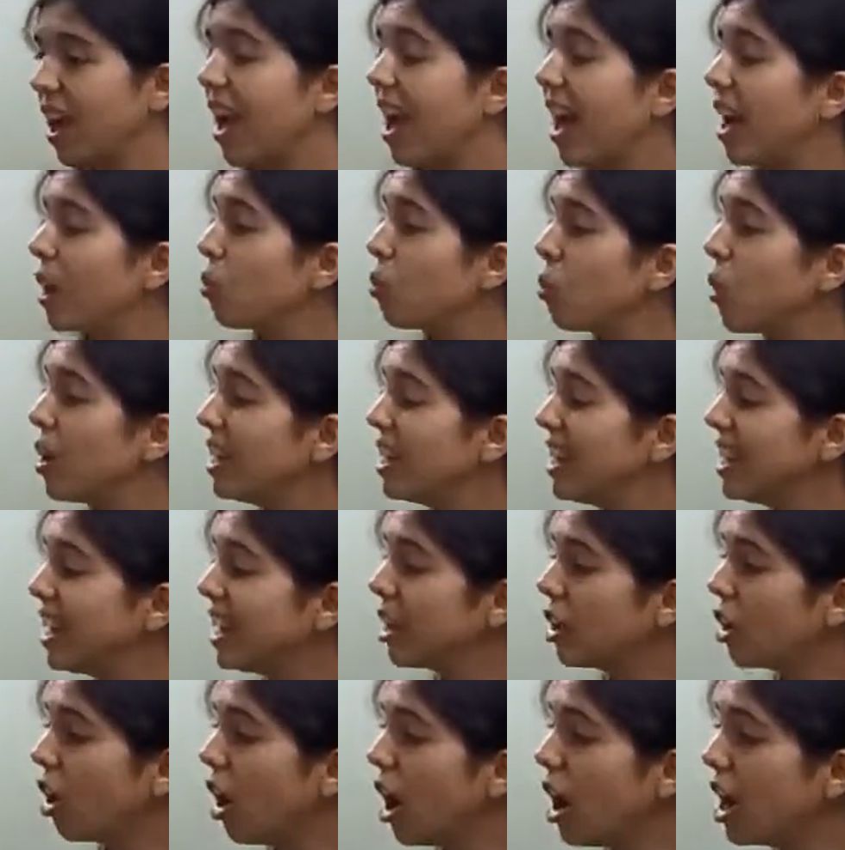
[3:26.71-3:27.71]
And when
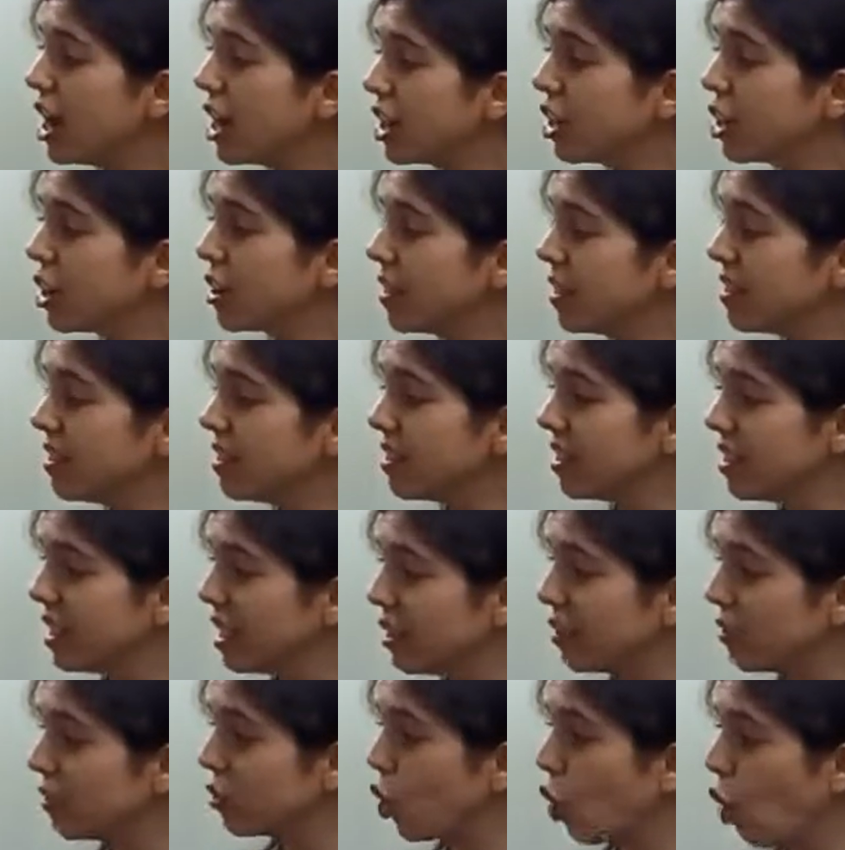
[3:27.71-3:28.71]
he conquered the
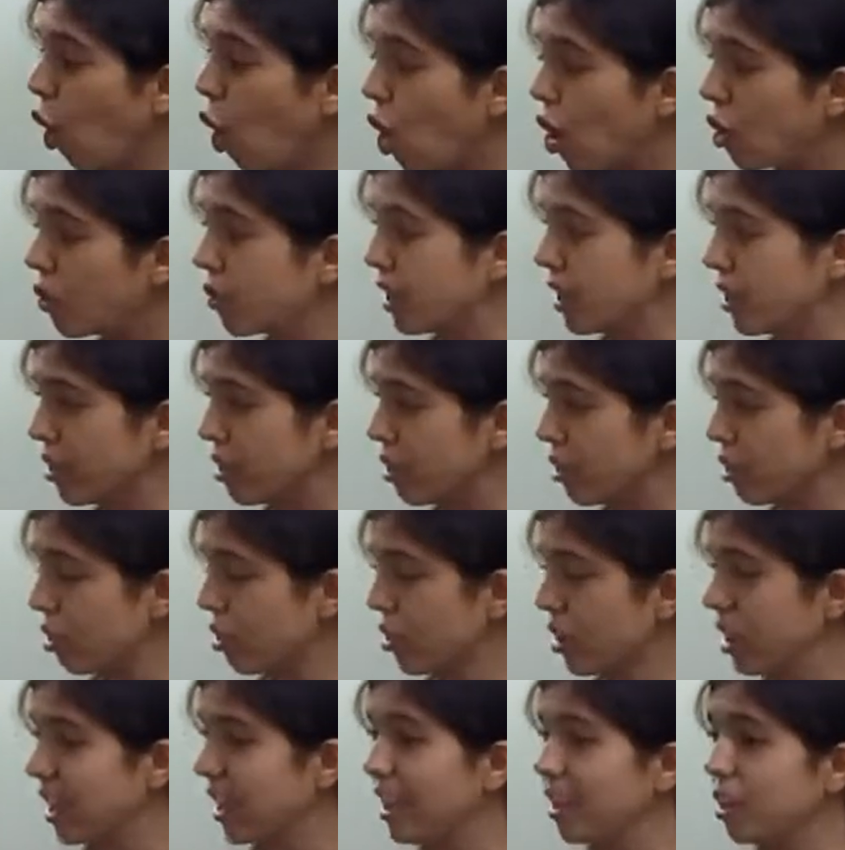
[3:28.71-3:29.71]
city of Corinth
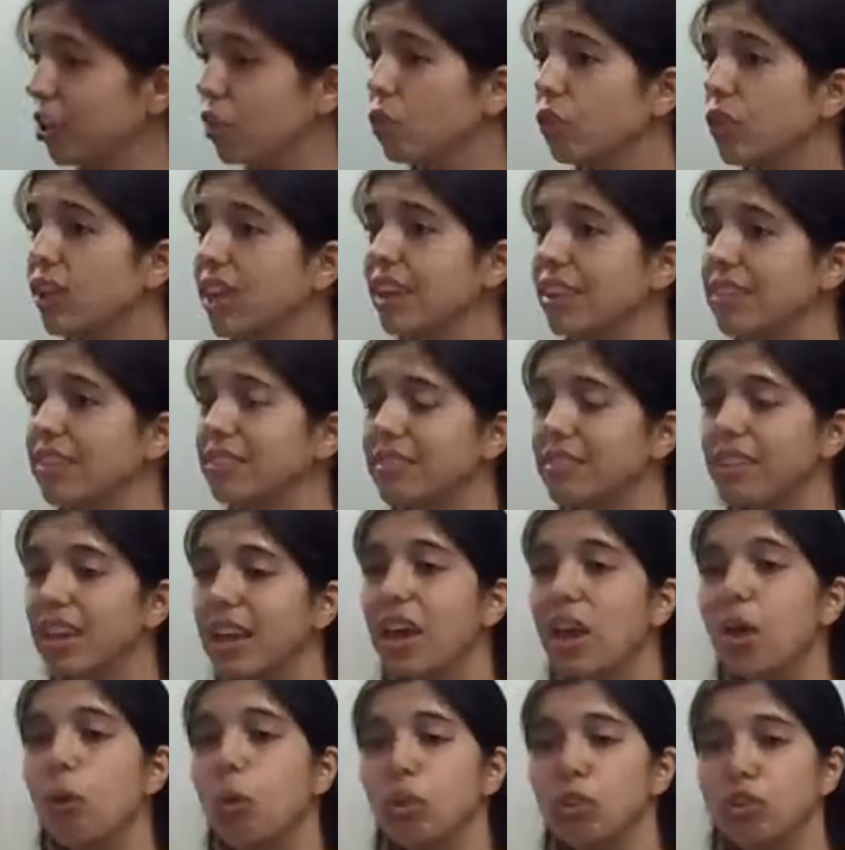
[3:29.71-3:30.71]
in Greece,
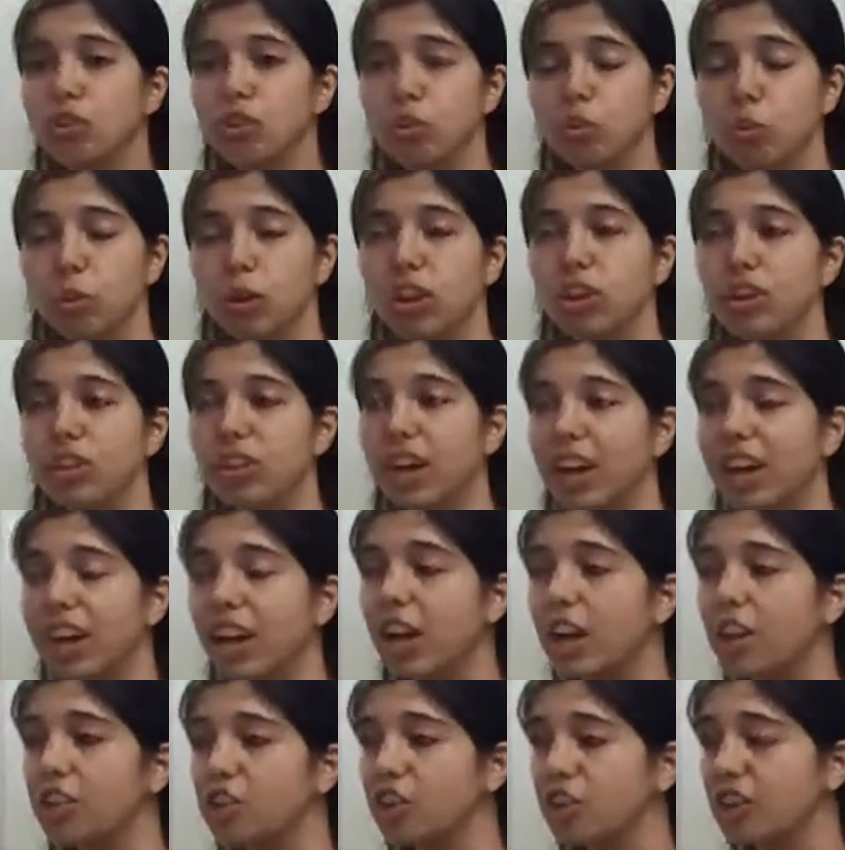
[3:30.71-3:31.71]
which is where
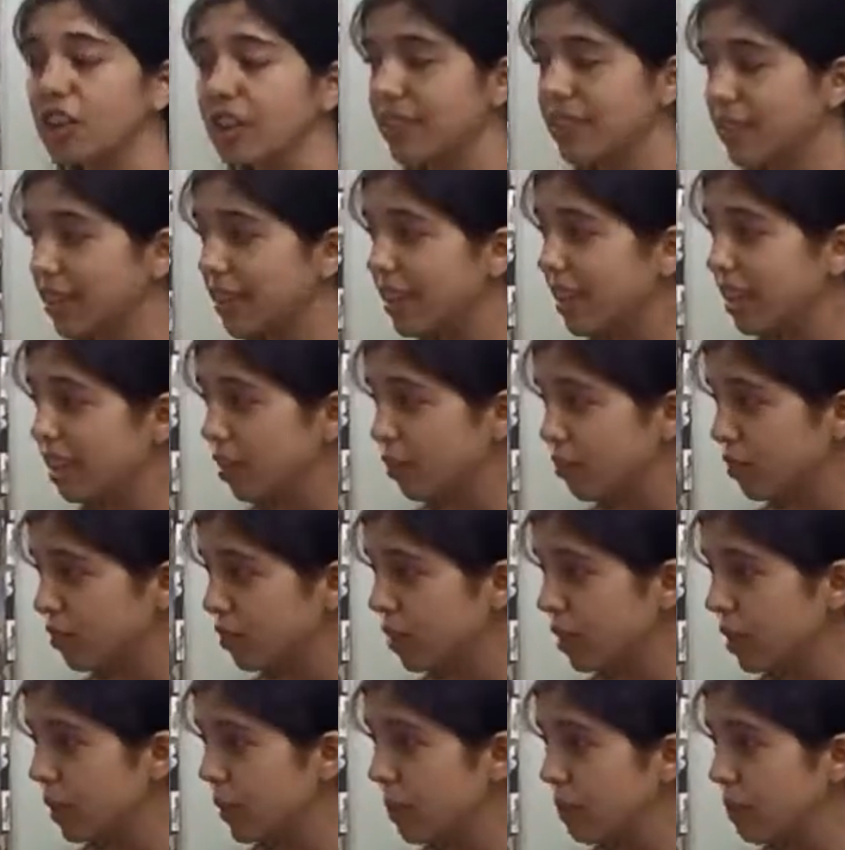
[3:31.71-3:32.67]
Diogenes lived,